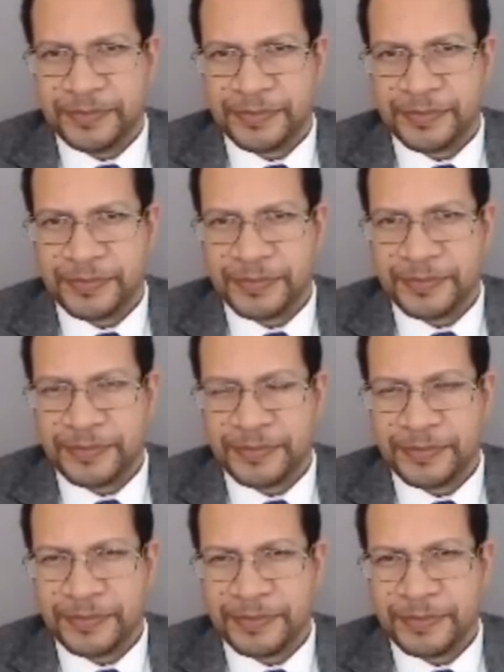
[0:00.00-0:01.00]

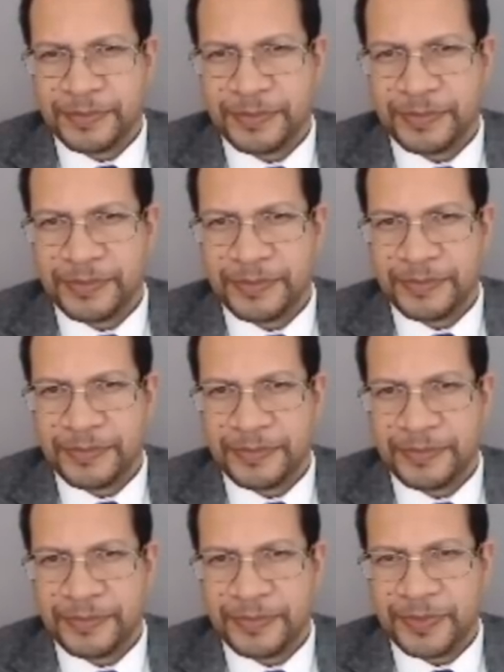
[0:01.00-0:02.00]

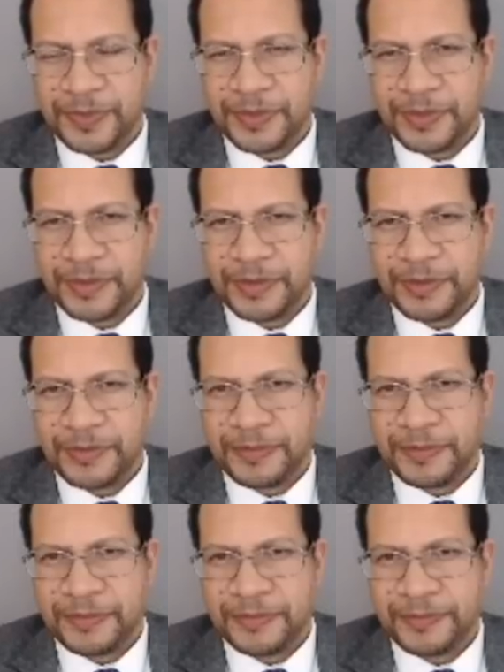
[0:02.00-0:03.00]

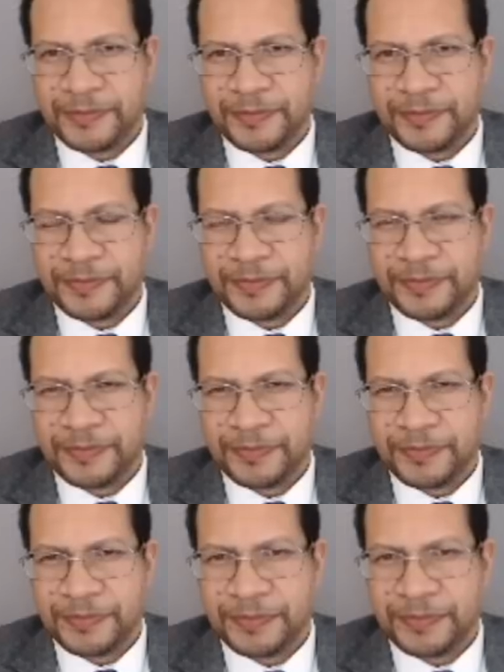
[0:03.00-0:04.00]

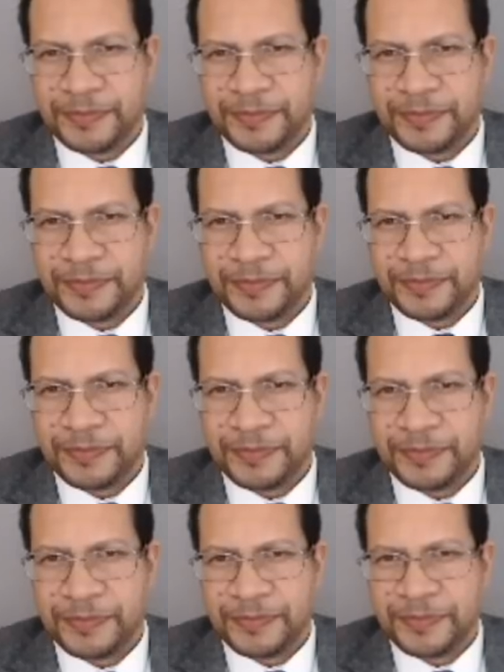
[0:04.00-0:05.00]

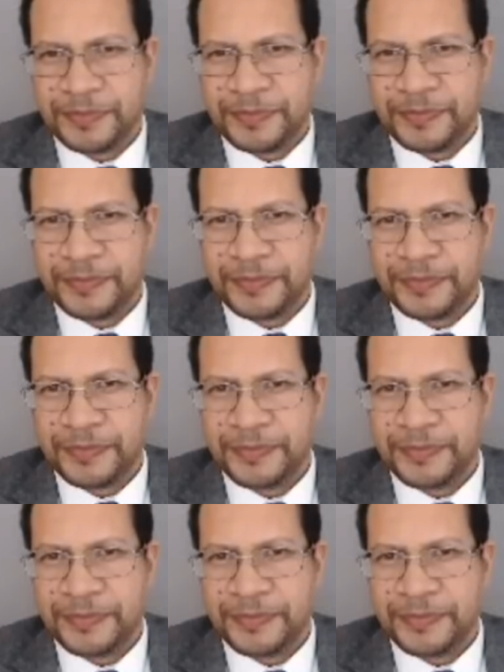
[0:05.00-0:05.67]
No words are spoken by the person on screen.